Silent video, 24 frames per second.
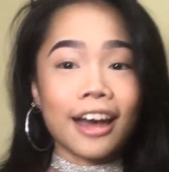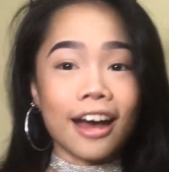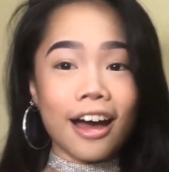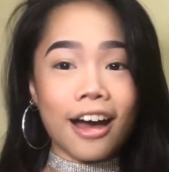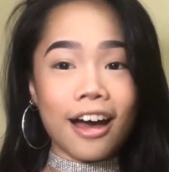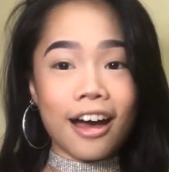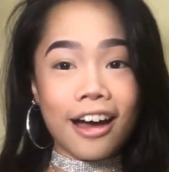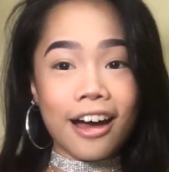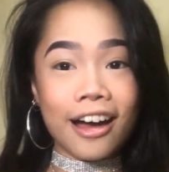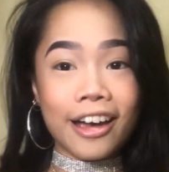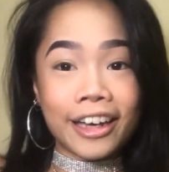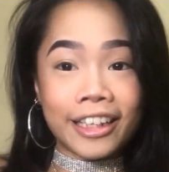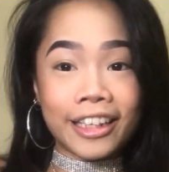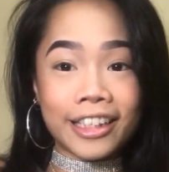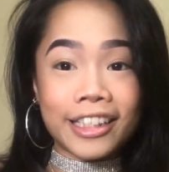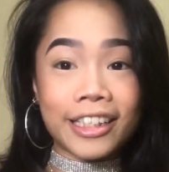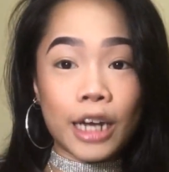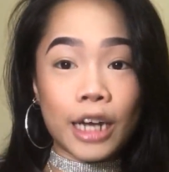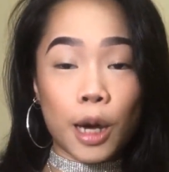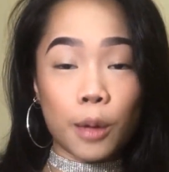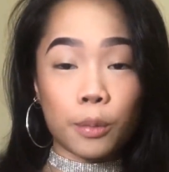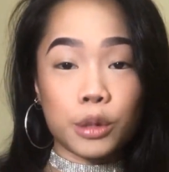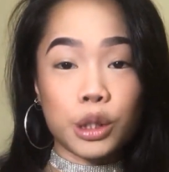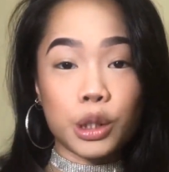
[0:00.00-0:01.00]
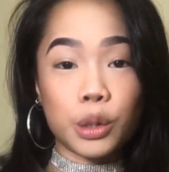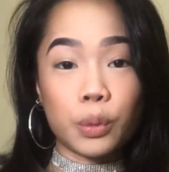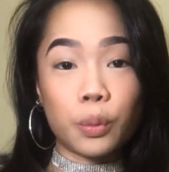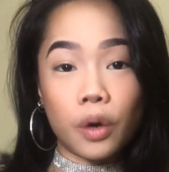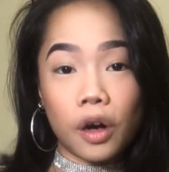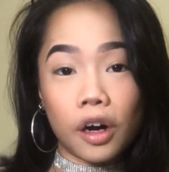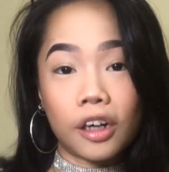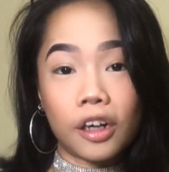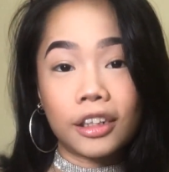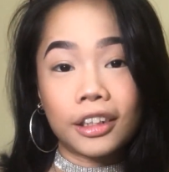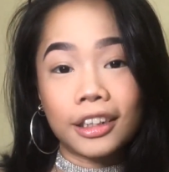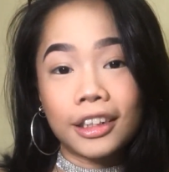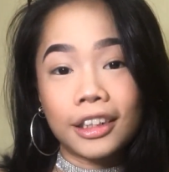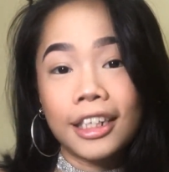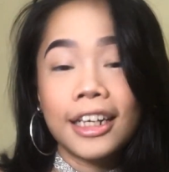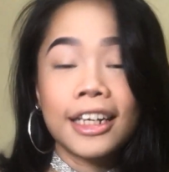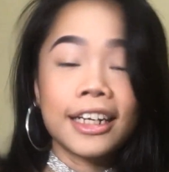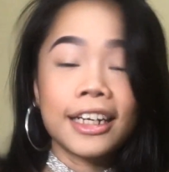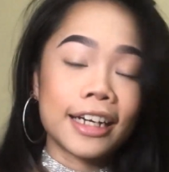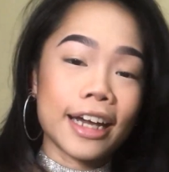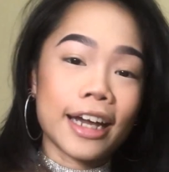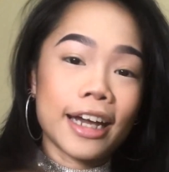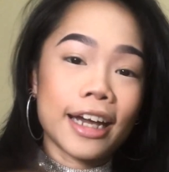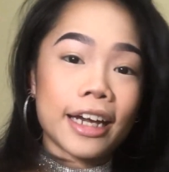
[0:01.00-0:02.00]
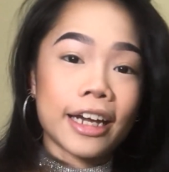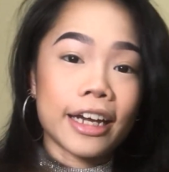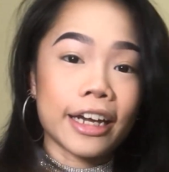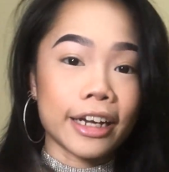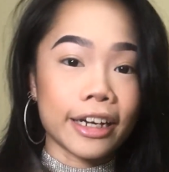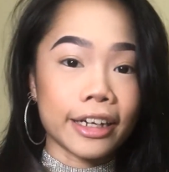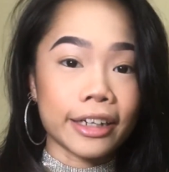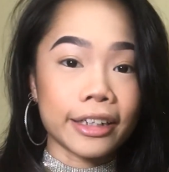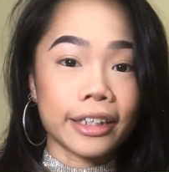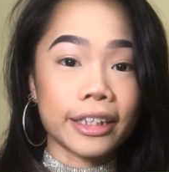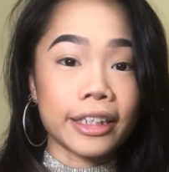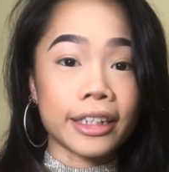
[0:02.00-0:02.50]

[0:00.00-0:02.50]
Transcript: it's an empty wall and